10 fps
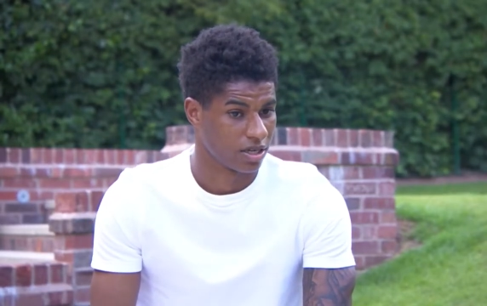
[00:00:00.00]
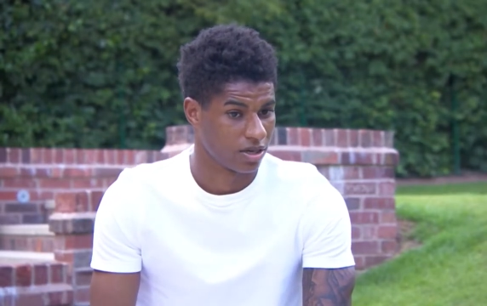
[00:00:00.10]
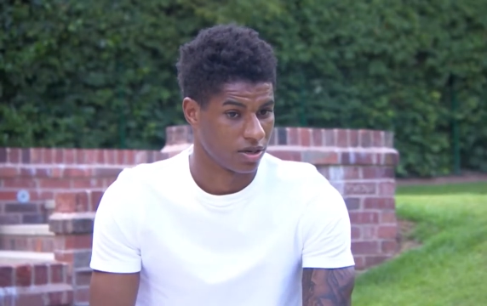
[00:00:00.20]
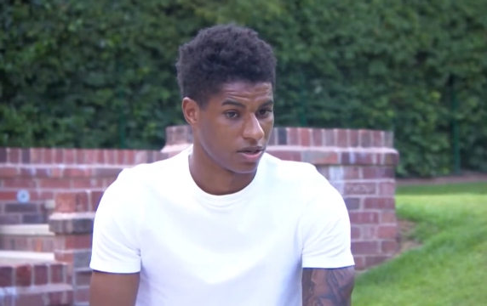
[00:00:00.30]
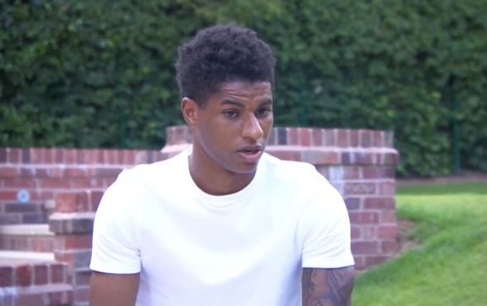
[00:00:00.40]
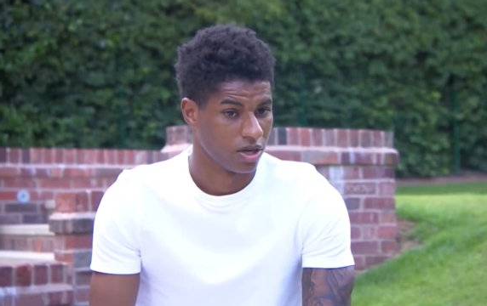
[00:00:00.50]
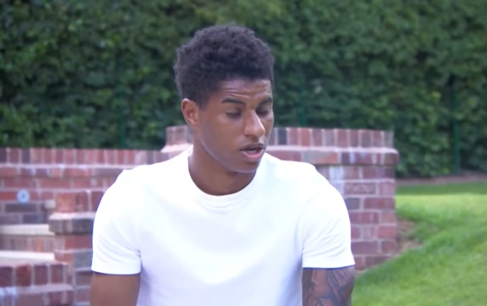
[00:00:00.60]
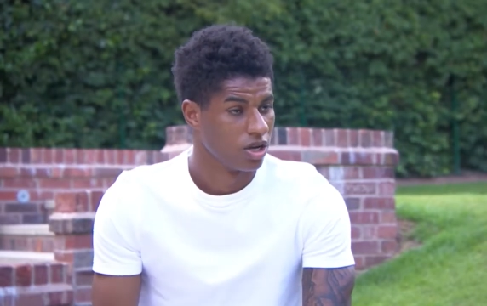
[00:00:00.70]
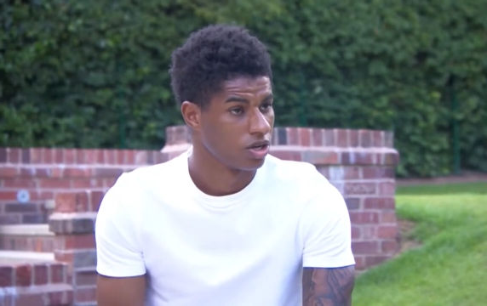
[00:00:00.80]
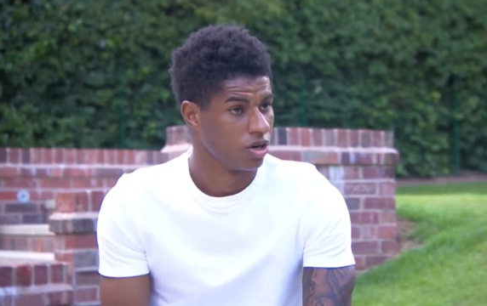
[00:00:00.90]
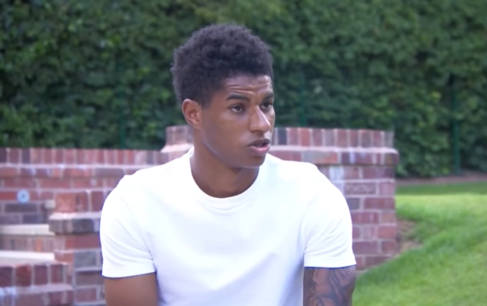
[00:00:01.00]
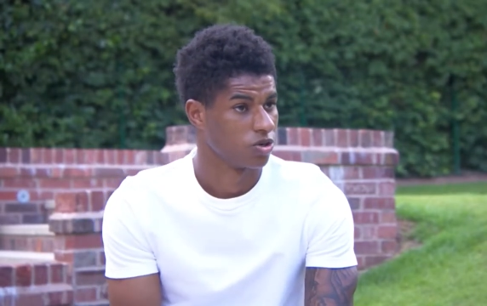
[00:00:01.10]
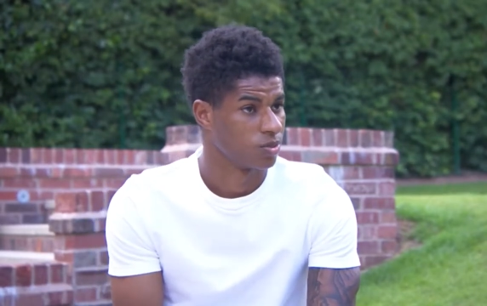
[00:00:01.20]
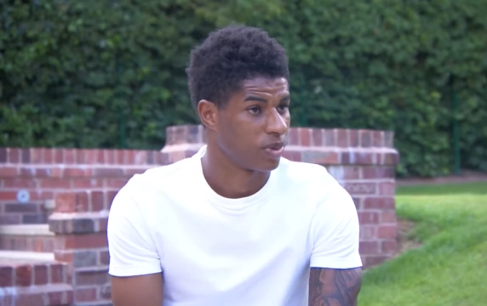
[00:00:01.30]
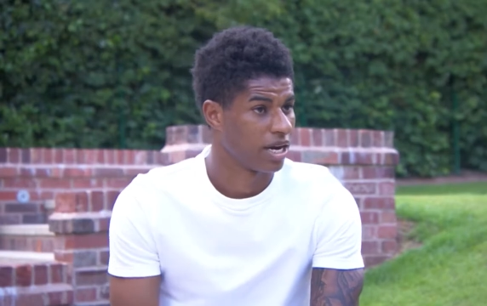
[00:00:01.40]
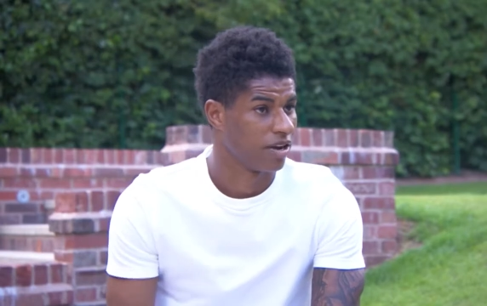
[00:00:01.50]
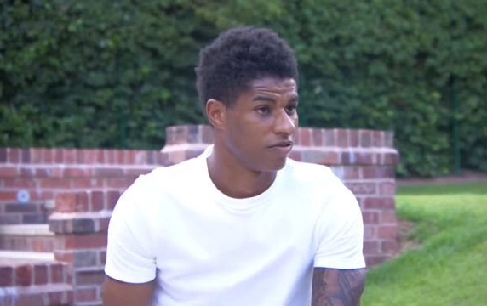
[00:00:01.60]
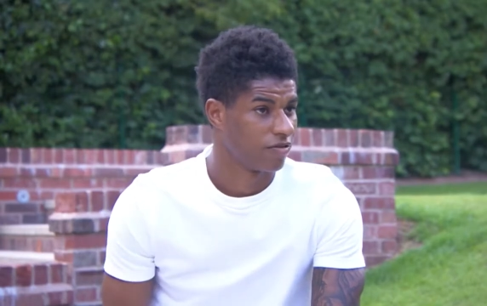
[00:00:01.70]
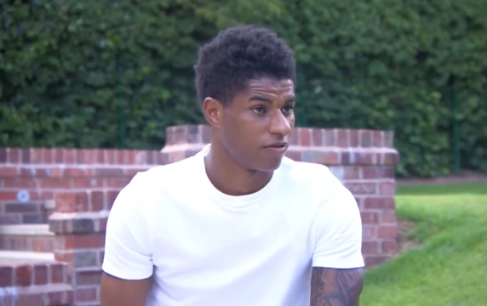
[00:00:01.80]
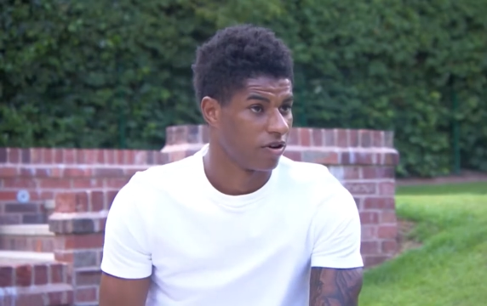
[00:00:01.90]
And you know, she was part of
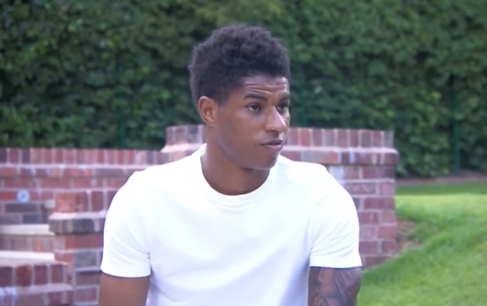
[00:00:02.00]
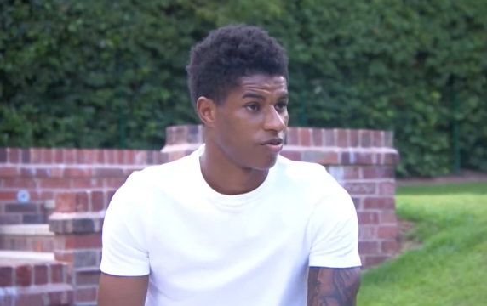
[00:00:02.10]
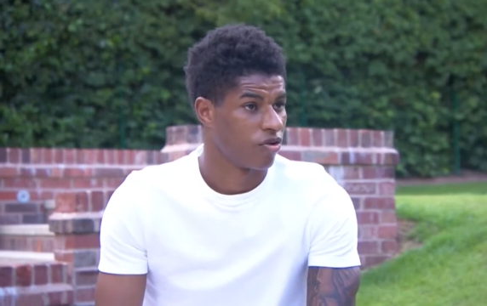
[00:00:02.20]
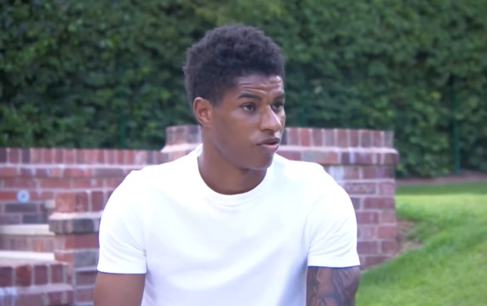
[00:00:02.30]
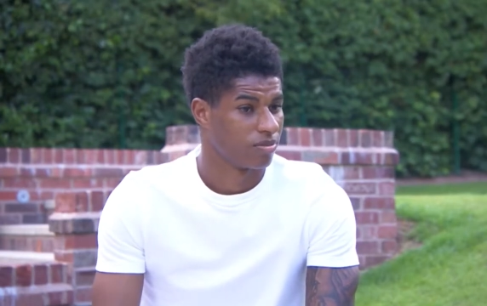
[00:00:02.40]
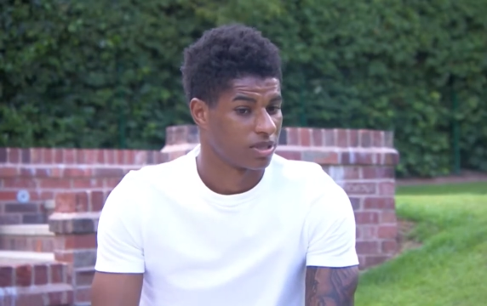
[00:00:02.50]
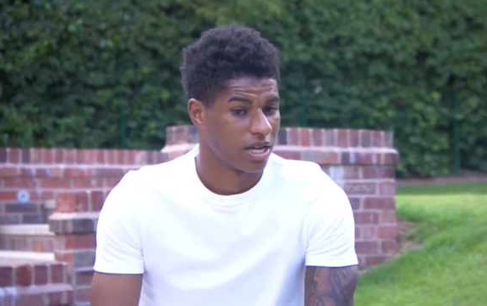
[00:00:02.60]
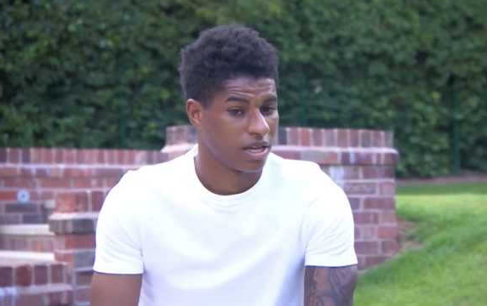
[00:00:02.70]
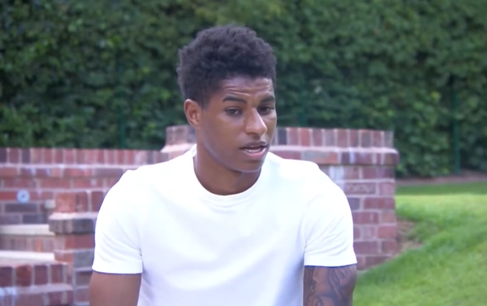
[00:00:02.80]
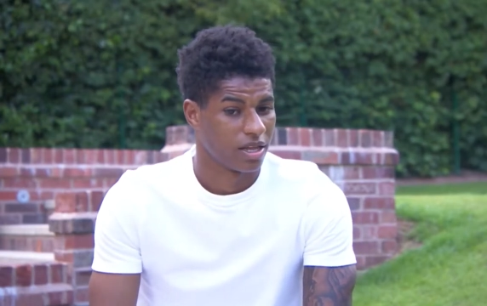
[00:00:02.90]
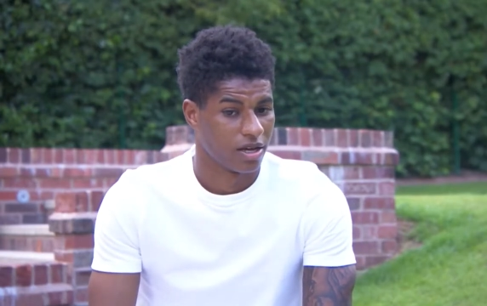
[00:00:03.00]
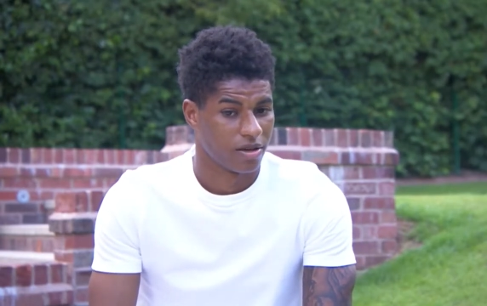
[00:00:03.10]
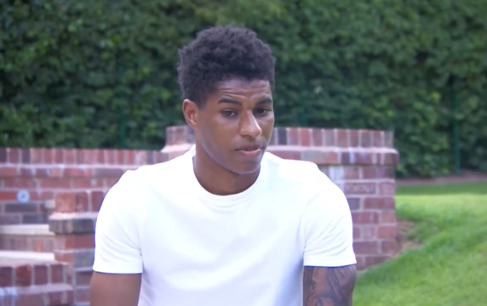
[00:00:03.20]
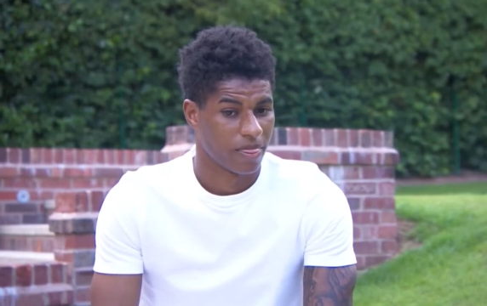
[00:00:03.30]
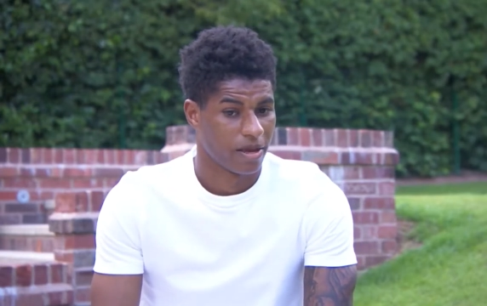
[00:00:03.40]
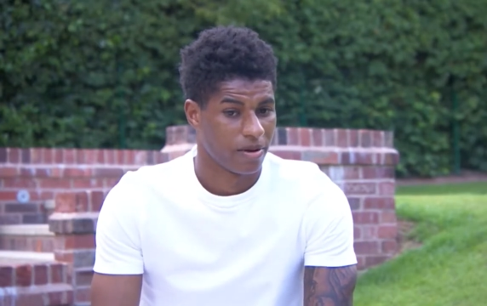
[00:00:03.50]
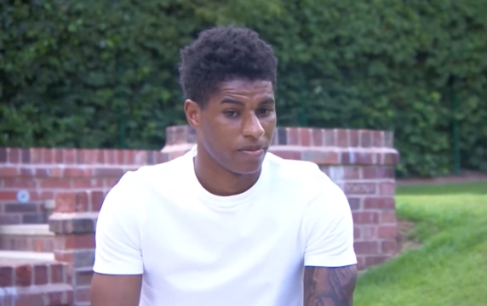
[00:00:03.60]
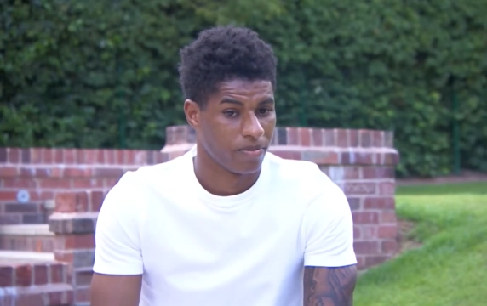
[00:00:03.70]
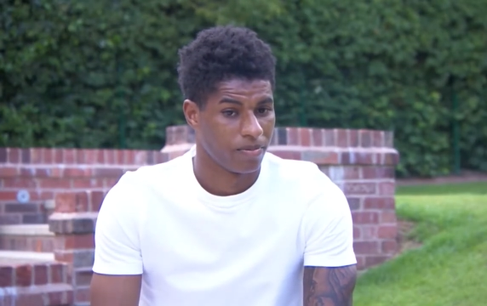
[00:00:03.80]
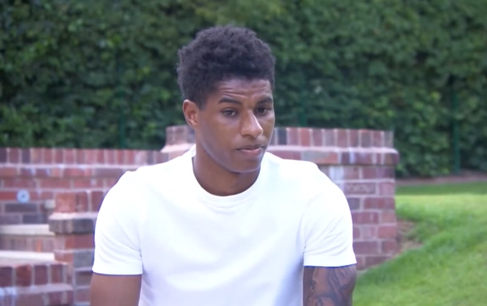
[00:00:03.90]
of programs like that, that
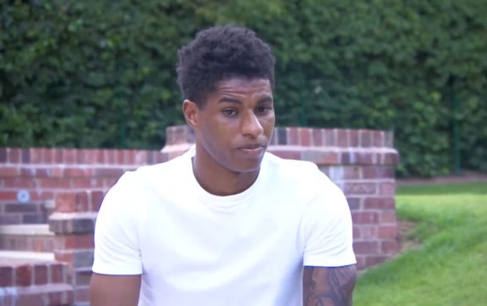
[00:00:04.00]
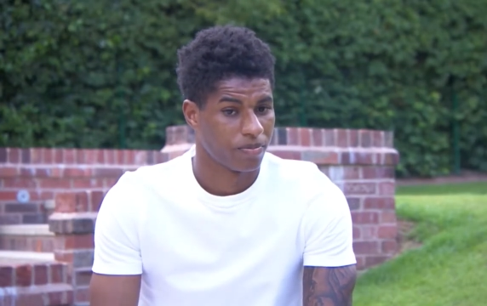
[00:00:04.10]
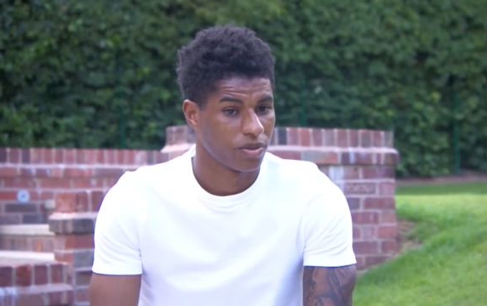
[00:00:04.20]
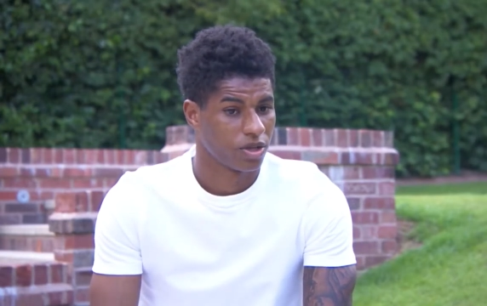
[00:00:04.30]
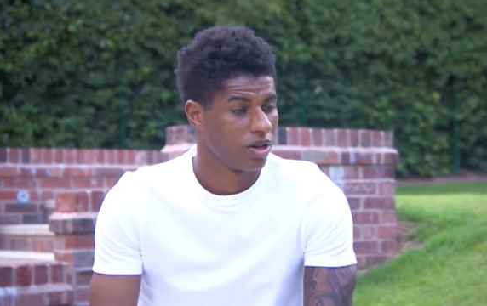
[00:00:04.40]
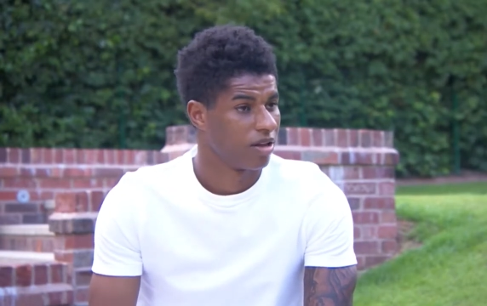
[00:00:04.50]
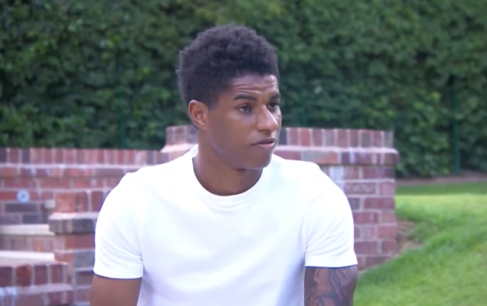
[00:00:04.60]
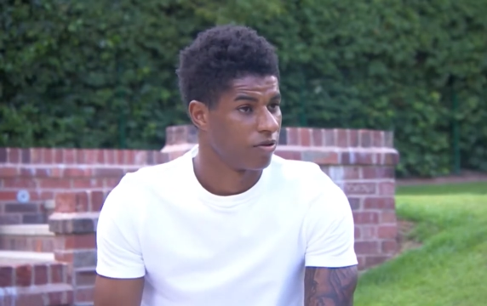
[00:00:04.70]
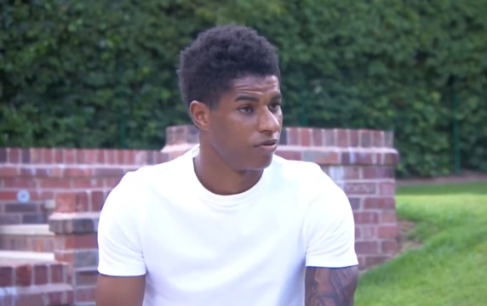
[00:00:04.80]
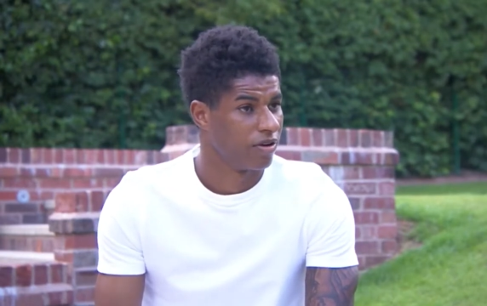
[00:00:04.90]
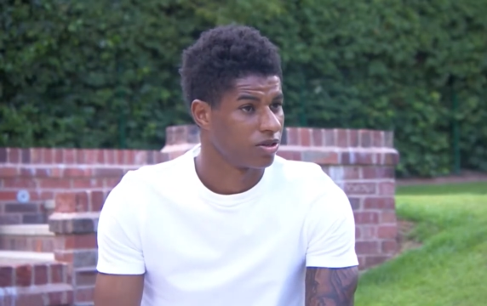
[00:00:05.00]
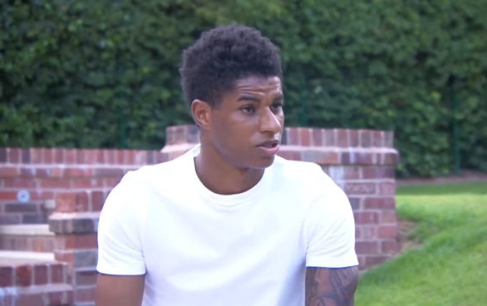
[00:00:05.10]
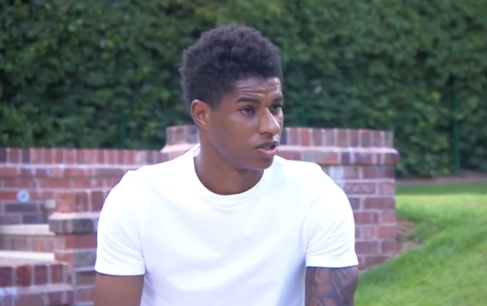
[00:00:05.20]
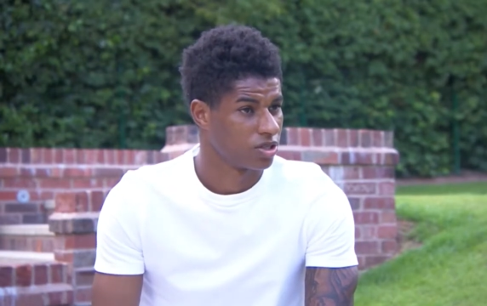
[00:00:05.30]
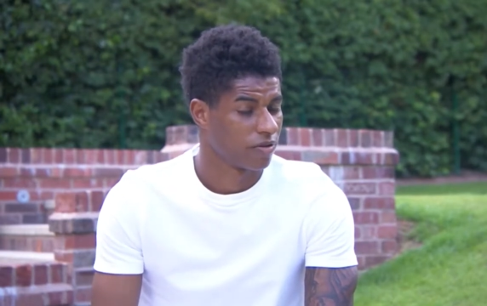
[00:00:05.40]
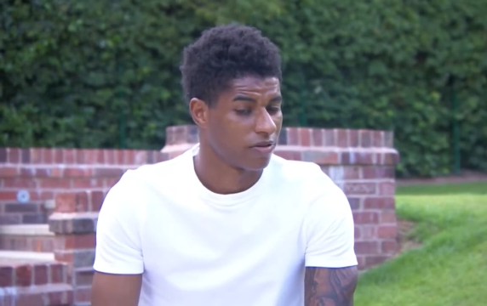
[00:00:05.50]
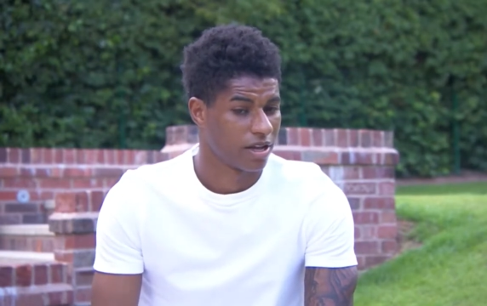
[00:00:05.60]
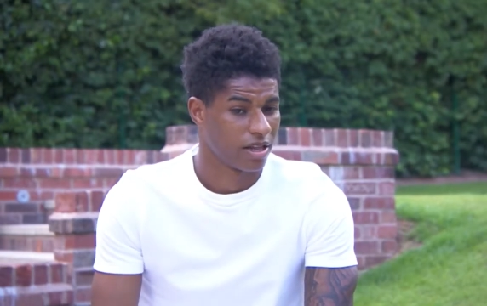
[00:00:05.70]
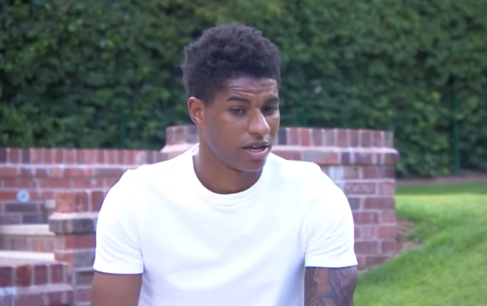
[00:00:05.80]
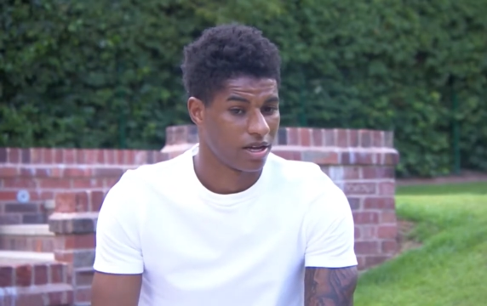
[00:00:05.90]
um, you know, like food vouchers and stuff
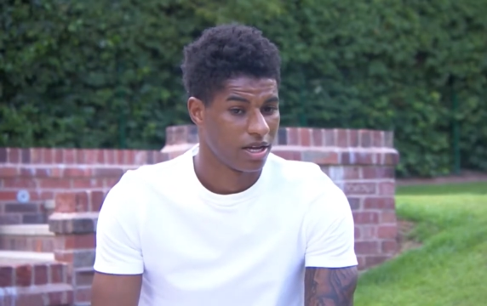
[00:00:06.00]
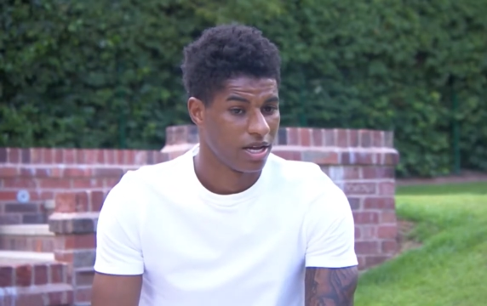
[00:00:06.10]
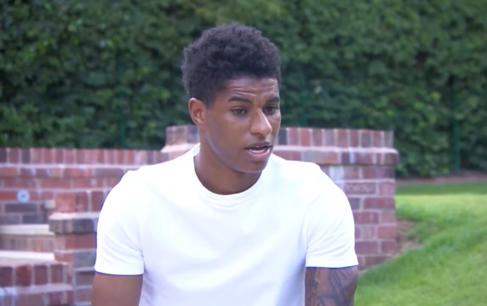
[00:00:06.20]
like that.